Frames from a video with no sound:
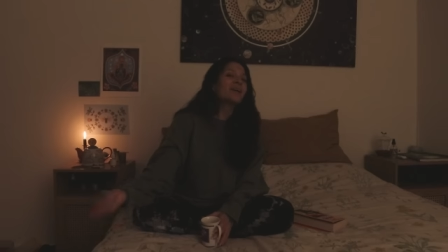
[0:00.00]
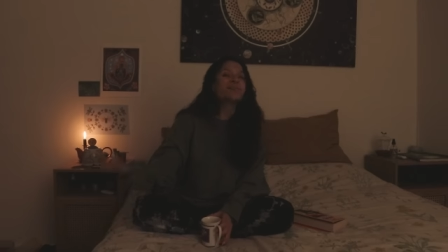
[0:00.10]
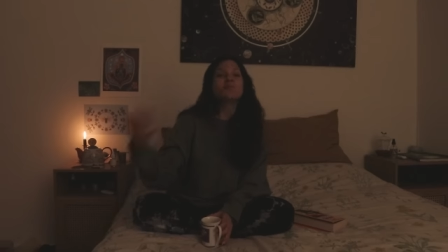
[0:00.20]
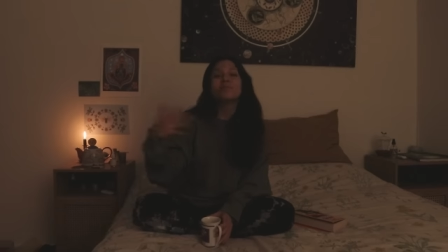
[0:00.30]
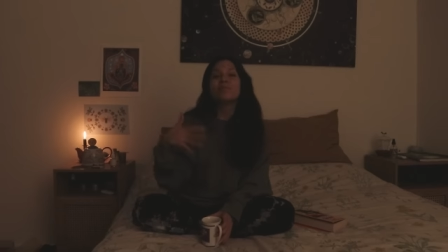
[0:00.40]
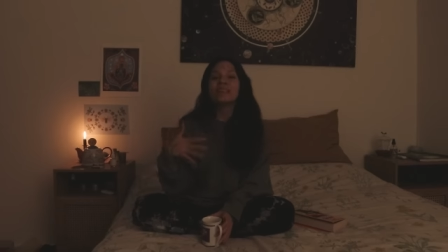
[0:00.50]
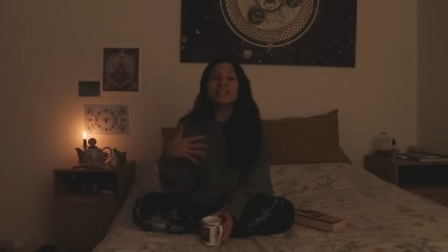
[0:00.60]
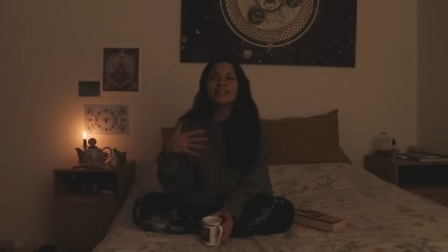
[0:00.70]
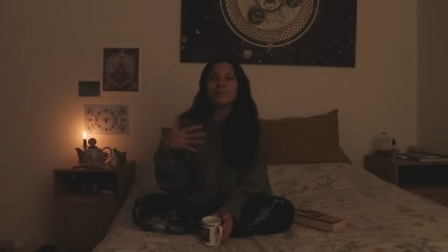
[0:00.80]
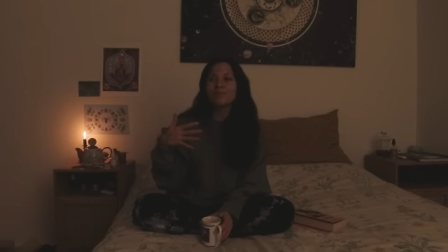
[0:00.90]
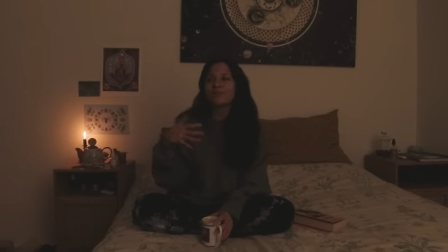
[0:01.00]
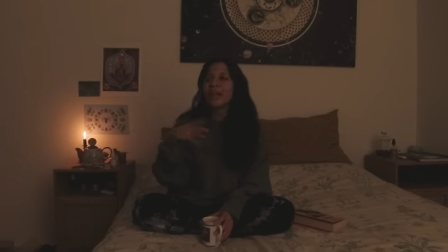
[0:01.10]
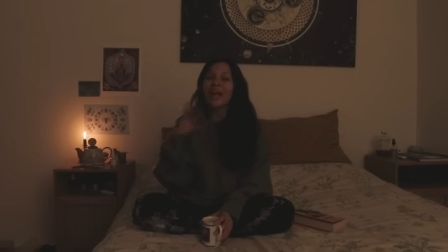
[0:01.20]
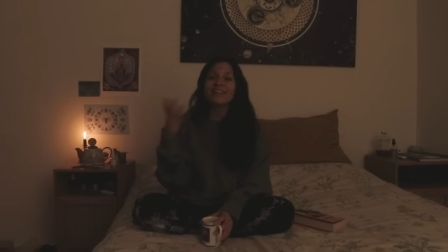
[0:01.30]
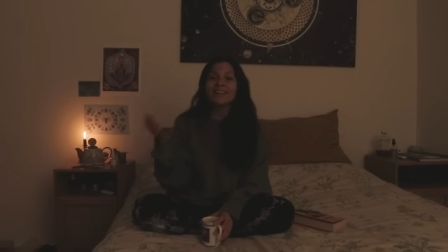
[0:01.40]
I won't be
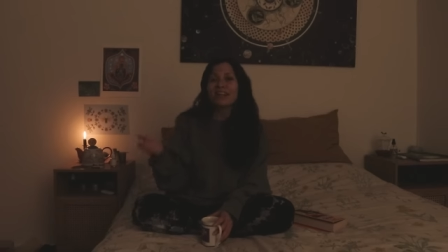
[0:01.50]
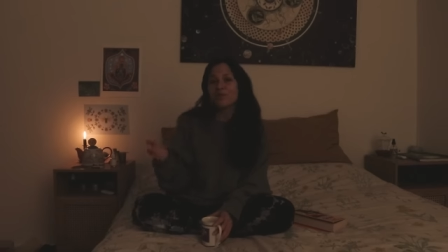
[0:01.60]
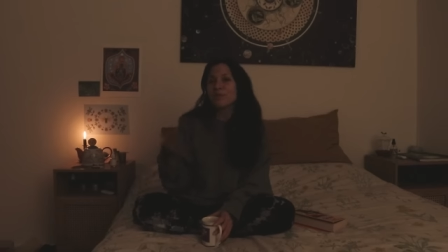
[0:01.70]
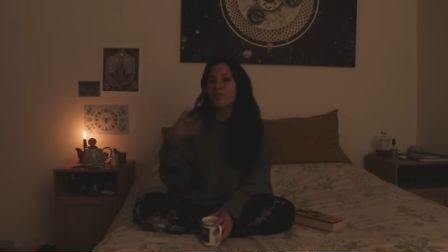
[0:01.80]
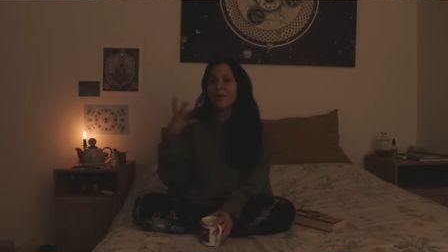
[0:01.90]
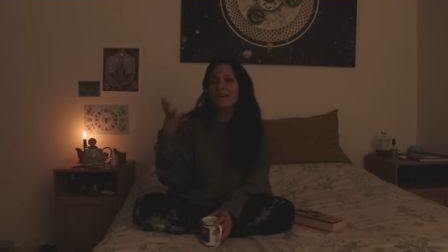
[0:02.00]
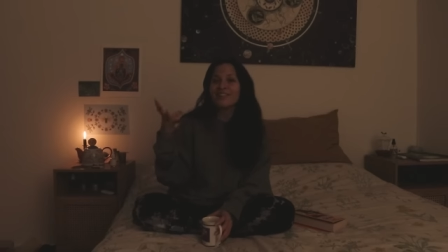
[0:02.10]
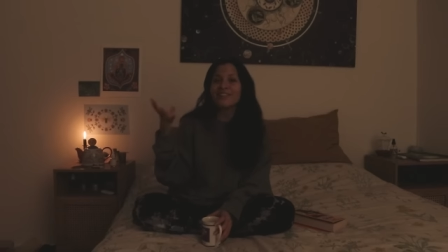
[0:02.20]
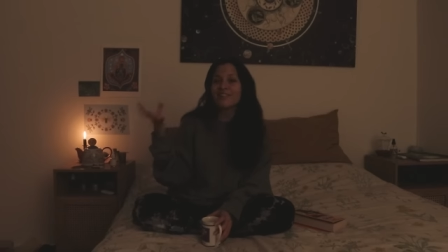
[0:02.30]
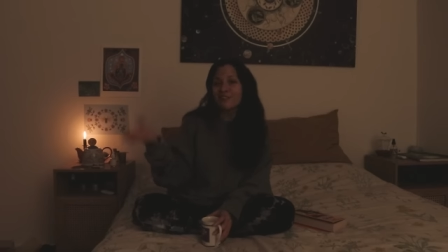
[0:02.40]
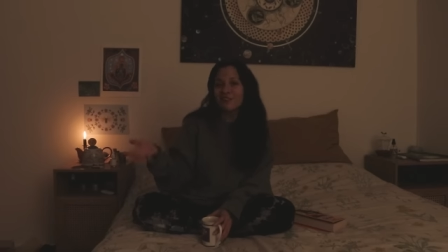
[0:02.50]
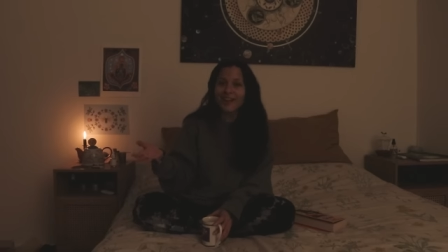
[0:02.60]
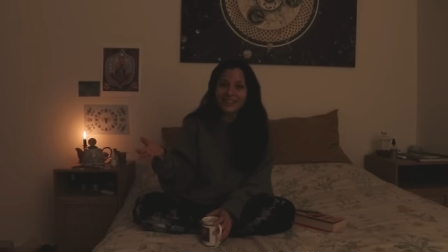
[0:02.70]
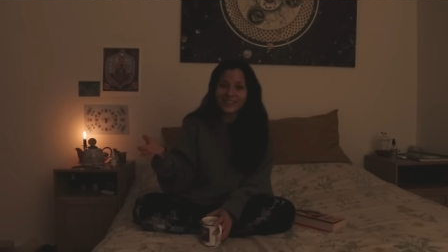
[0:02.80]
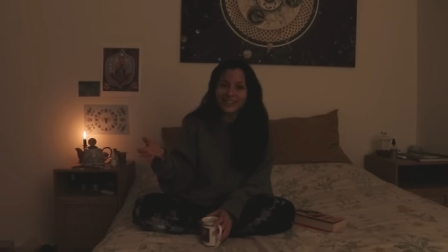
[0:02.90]
hanging out with my new
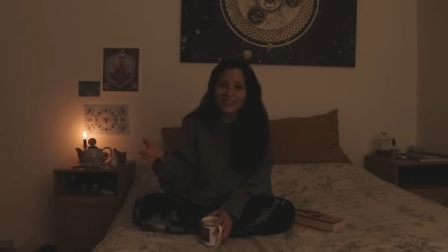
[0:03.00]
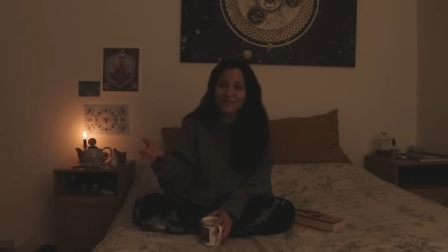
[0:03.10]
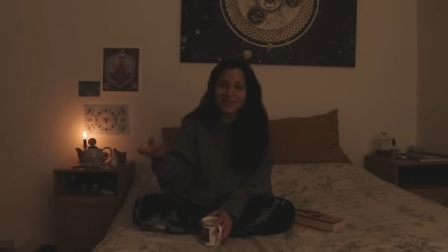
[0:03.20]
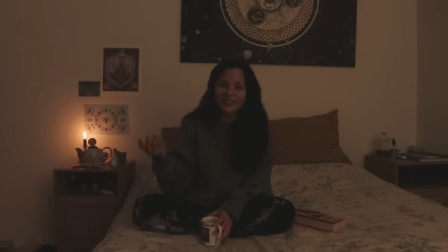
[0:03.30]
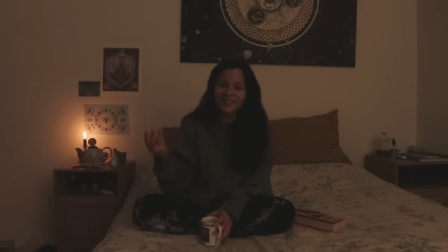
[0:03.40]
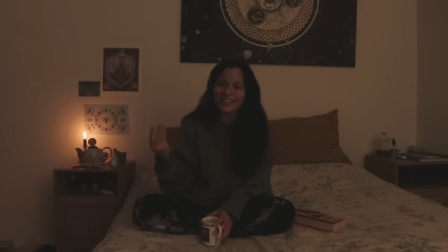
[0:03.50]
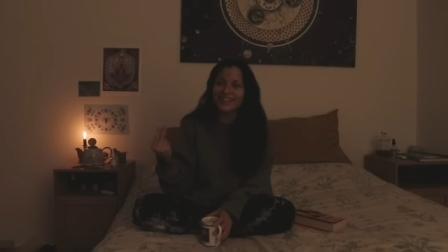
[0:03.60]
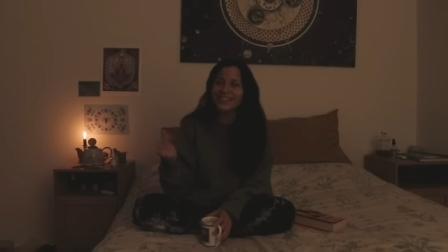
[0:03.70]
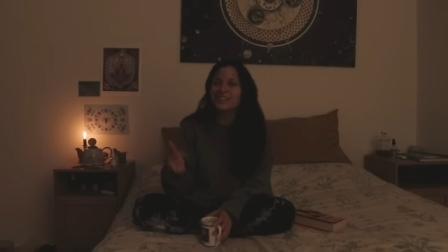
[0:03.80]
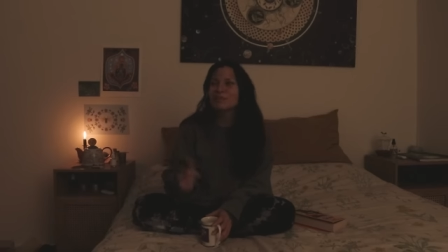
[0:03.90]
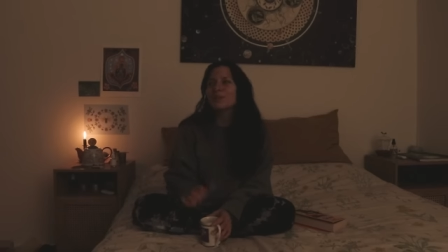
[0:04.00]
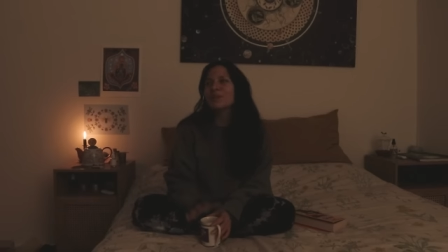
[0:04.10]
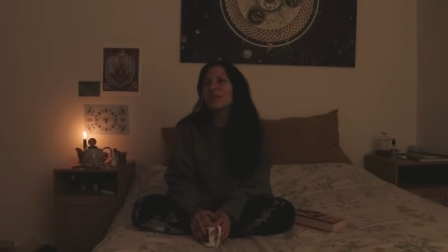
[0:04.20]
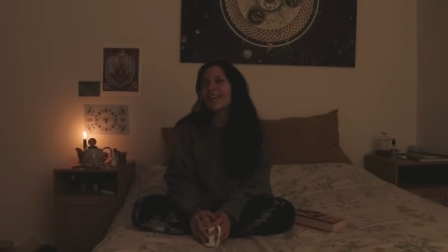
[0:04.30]
friends that I made in this book.